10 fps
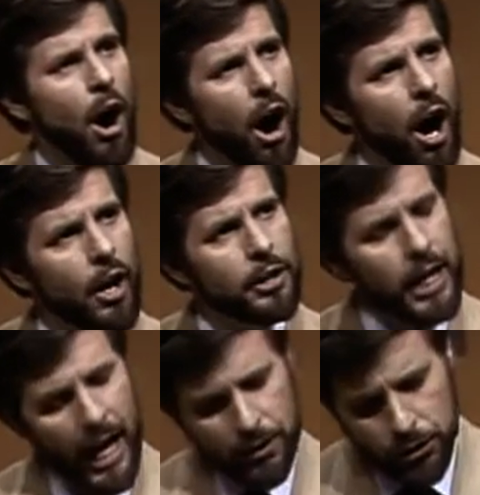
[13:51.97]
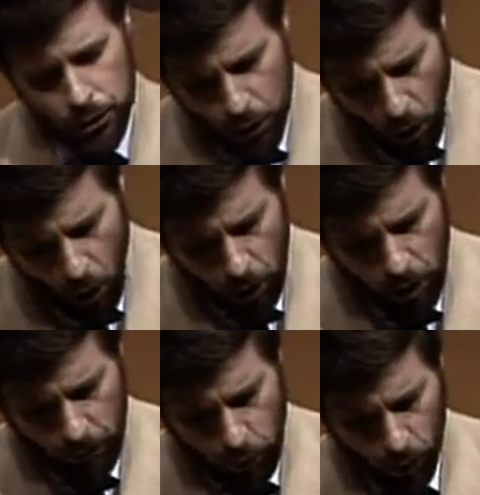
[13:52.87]
heart and soul
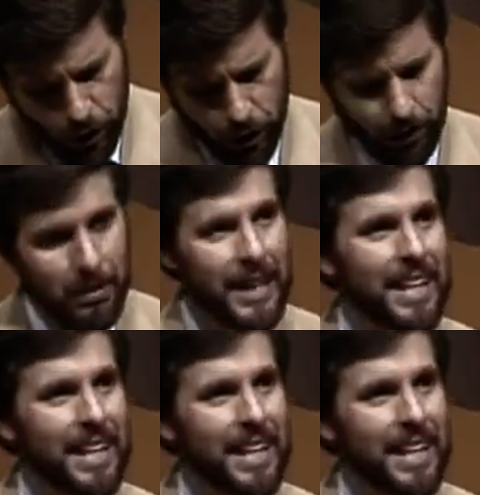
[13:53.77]
of worship